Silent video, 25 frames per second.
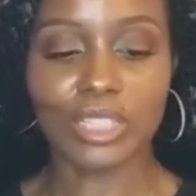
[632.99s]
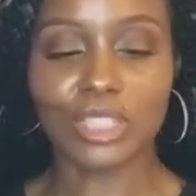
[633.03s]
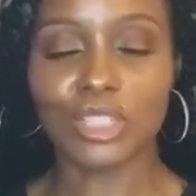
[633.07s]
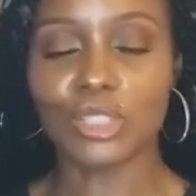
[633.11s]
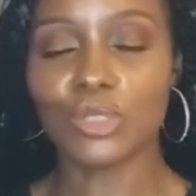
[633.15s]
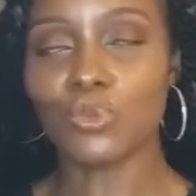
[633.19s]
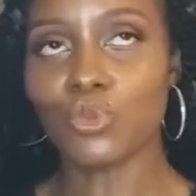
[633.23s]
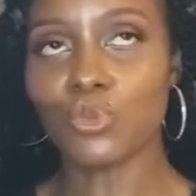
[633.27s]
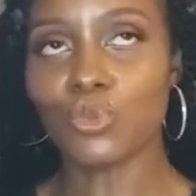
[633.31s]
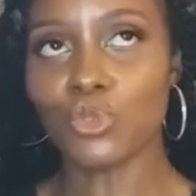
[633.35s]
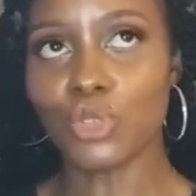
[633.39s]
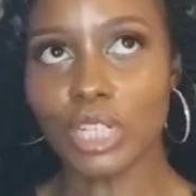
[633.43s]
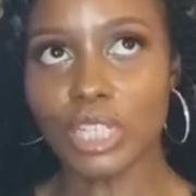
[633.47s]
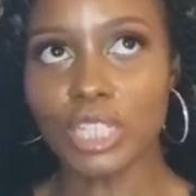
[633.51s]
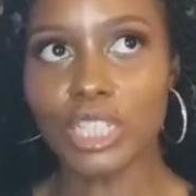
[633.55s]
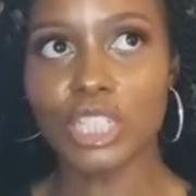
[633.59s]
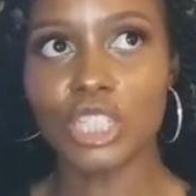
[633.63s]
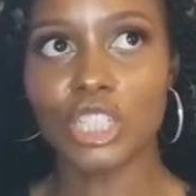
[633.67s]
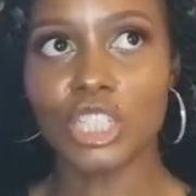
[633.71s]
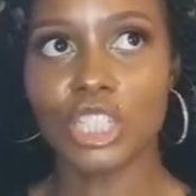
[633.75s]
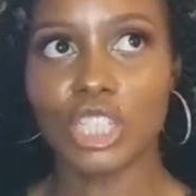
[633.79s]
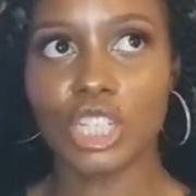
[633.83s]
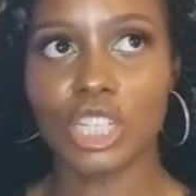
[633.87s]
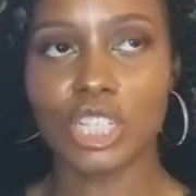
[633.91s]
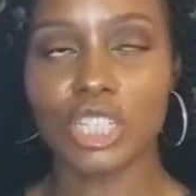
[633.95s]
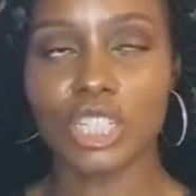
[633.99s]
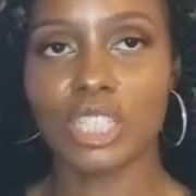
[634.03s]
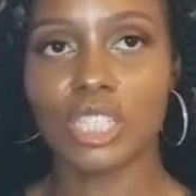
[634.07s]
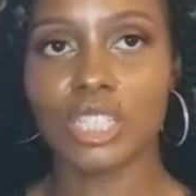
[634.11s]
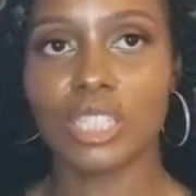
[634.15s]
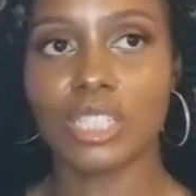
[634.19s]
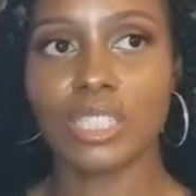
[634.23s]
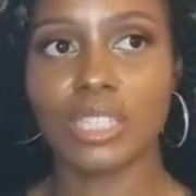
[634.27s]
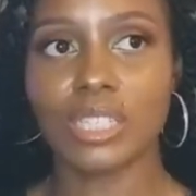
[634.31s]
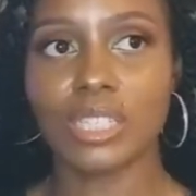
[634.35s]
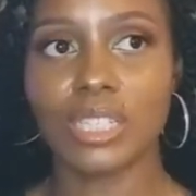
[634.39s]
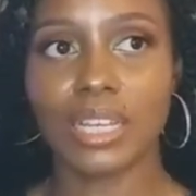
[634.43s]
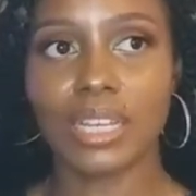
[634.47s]
It's really just
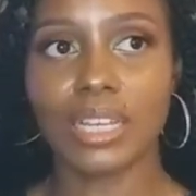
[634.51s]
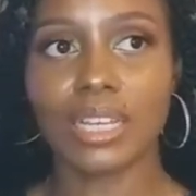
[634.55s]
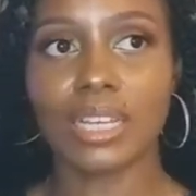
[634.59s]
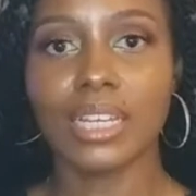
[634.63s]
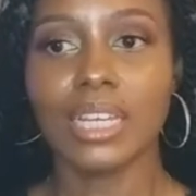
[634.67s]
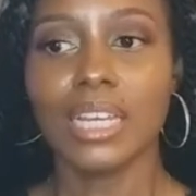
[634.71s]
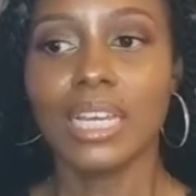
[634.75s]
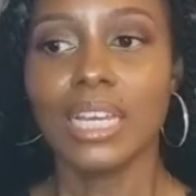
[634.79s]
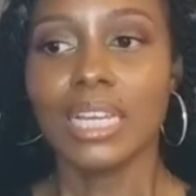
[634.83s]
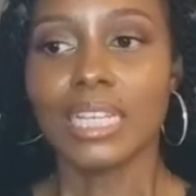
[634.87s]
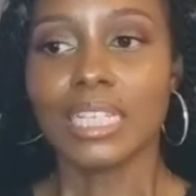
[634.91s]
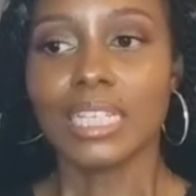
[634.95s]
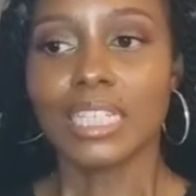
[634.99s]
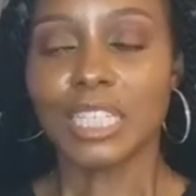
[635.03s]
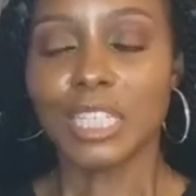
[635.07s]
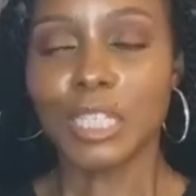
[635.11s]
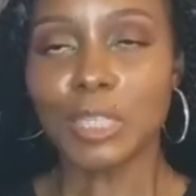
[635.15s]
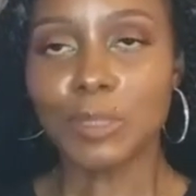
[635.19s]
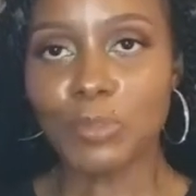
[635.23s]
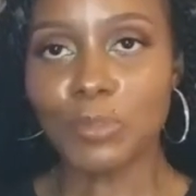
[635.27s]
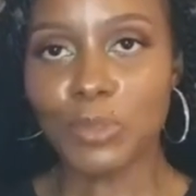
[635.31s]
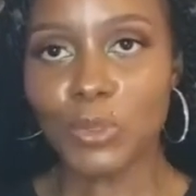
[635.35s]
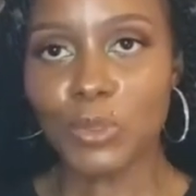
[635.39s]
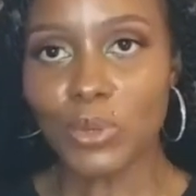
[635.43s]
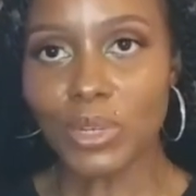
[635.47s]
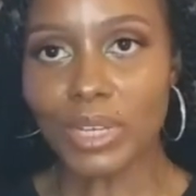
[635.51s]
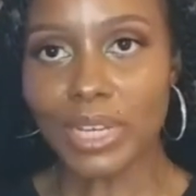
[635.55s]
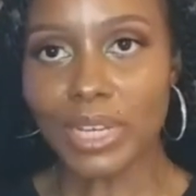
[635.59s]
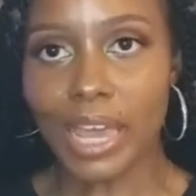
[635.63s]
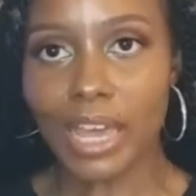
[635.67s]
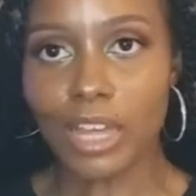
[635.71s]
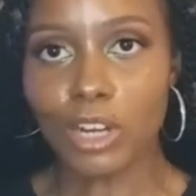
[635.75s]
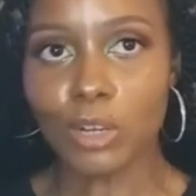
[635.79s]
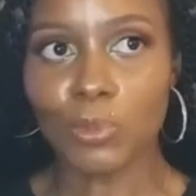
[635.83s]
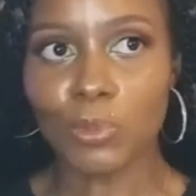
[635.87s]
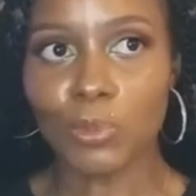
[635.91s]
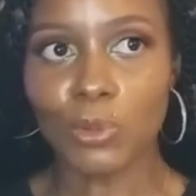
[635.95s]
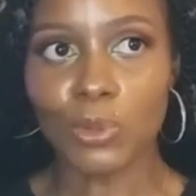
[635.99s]
to keep you
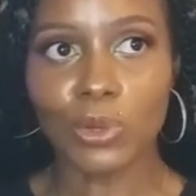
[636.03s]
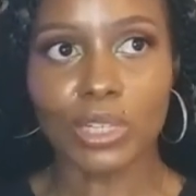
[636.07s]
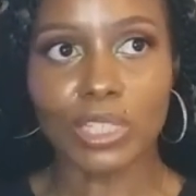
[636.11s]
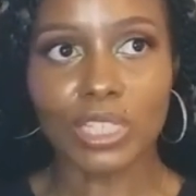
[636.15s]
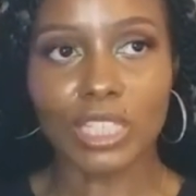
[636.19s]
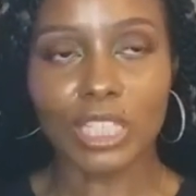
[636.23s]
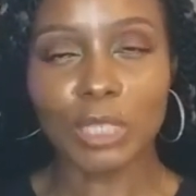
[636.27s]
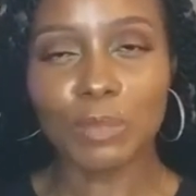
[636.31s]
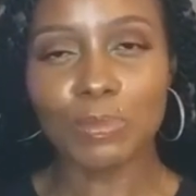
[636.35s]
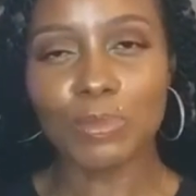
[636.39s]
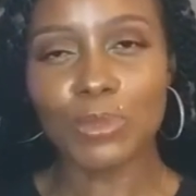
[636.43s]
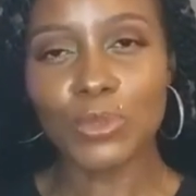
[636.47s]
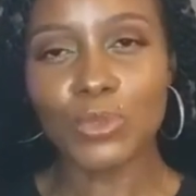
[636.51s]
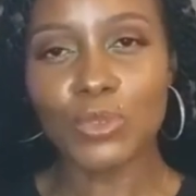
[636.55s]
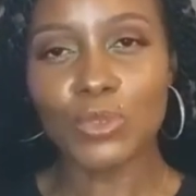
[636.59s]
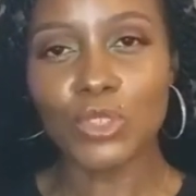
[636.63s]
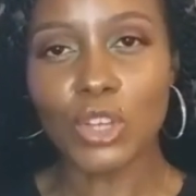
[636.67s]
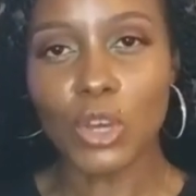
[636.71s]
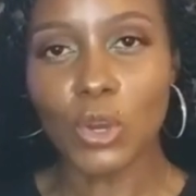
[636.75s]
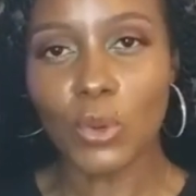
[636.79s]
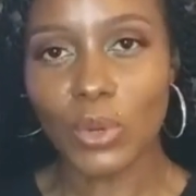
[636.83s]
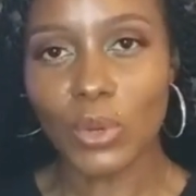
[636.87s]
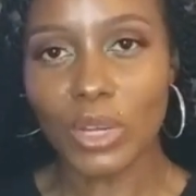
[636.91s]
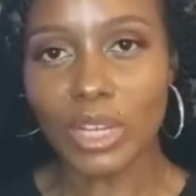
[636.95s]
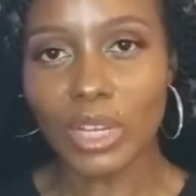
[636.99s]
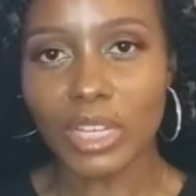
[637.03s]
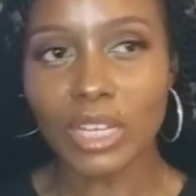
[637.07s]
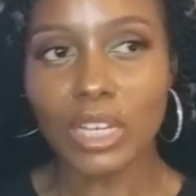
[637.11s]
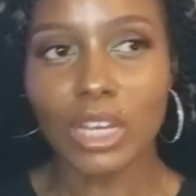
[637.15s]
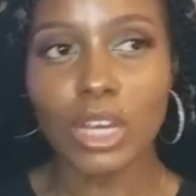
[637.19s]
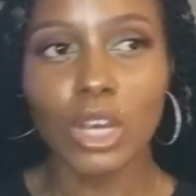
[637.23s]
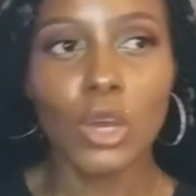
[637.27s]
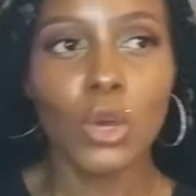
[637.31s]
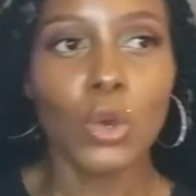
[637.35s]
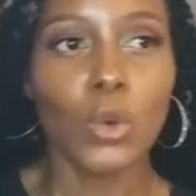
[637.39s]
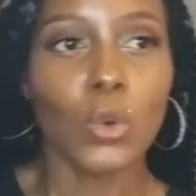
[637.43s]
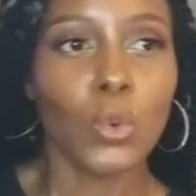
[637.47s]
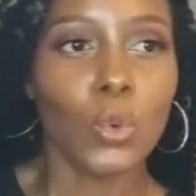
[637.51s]
accountable and keep you knowing,
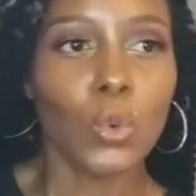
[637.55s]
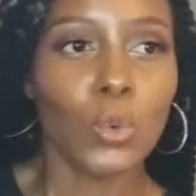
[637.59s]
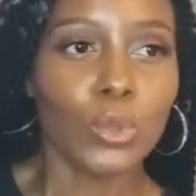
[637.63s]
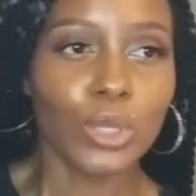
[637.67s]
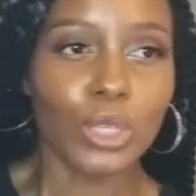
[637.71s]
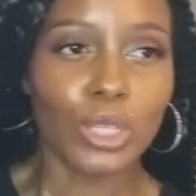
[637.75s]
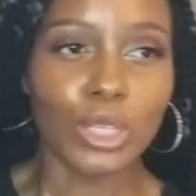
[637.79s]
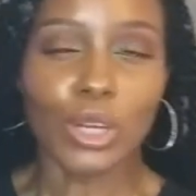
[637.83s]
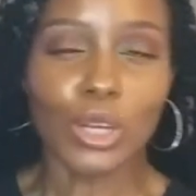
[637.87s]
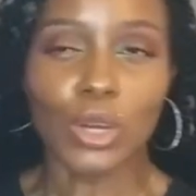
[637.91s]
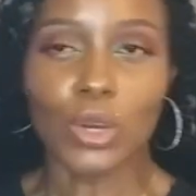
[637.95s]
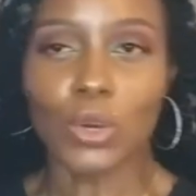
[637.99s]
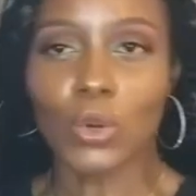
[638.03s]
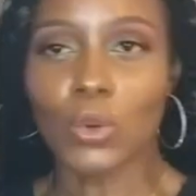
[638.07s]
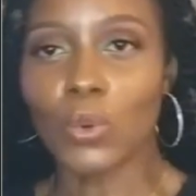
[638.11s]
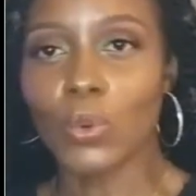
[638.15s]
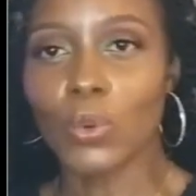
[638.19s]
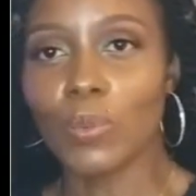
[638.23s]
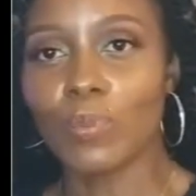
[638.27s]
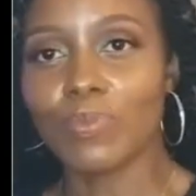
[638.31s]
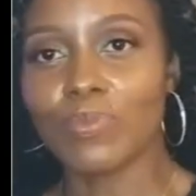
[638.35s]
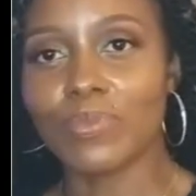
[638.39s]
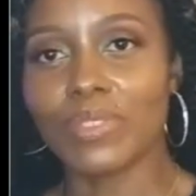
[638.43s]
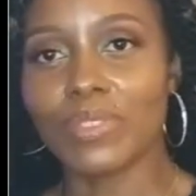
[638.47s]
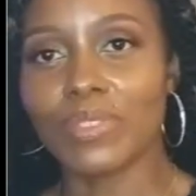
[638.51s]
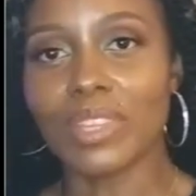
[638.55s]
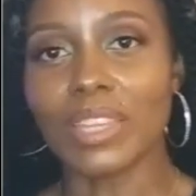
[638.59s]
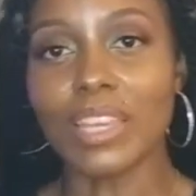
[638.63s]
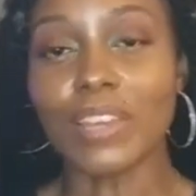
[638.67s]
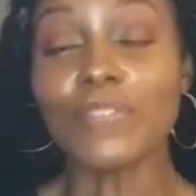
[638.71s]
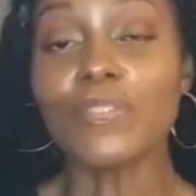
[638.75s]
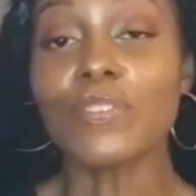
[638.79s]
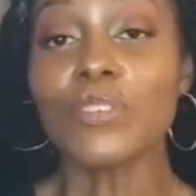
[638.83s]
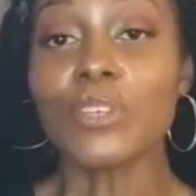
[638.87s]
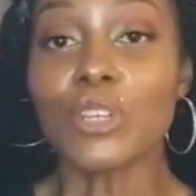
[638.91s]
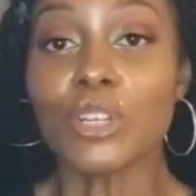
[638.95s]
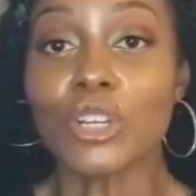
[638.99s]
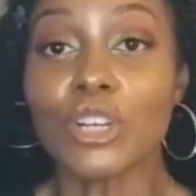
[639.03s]
you know,
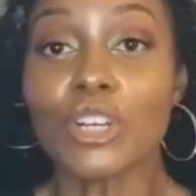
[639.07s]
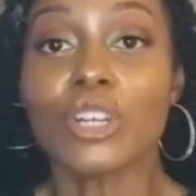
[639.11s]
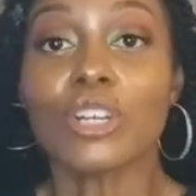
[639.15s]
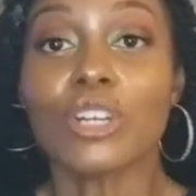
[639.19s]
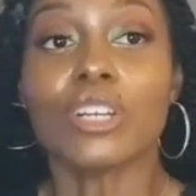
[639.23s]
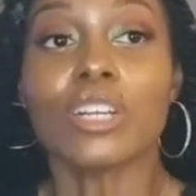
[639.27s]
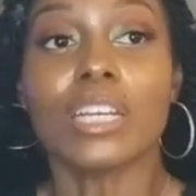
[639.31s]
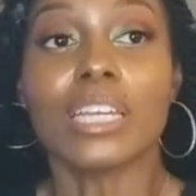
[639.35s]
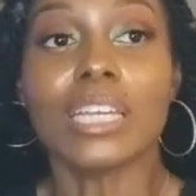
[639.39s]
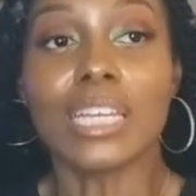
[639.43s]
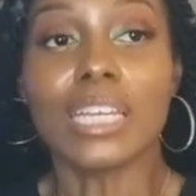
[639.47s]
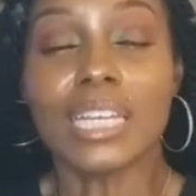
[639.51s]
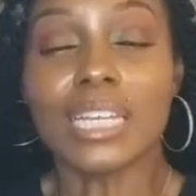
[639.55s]
if you're